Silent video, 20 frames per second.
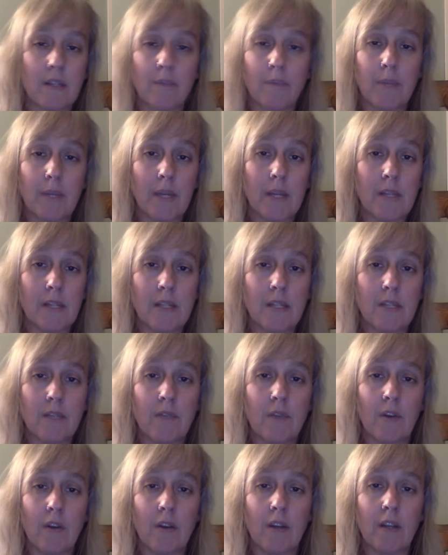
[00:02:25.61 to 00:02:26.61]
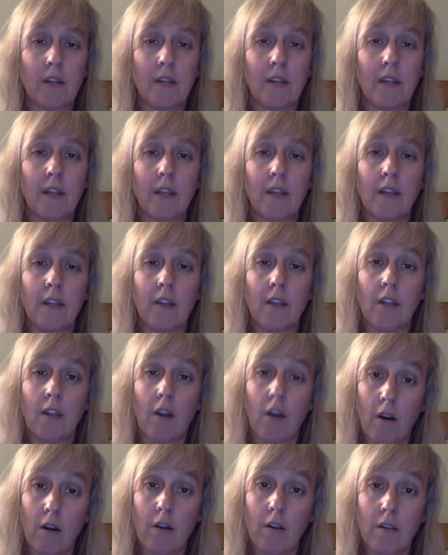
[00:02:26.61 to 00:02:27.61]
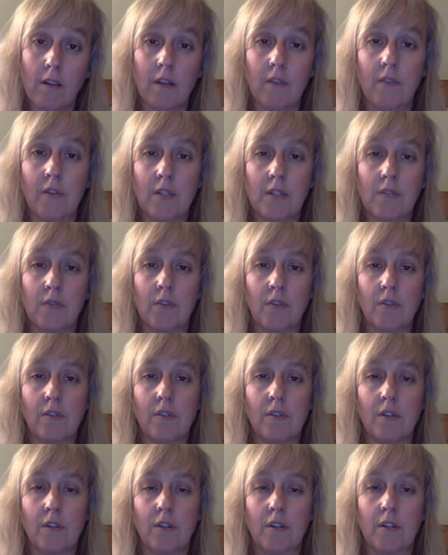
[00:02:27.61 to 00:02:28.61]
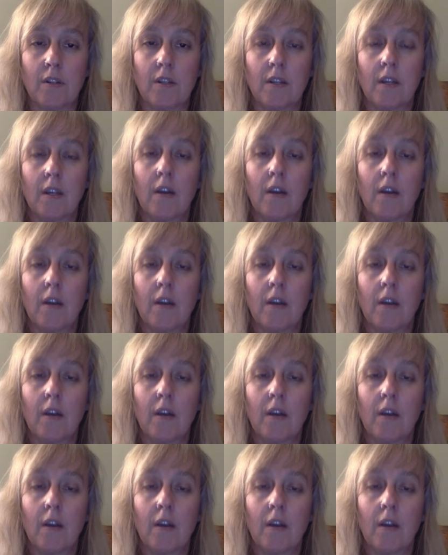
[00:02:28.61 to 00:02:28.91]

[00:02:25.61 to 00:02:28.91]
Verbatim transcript: because it is very unlikely that all of us feels good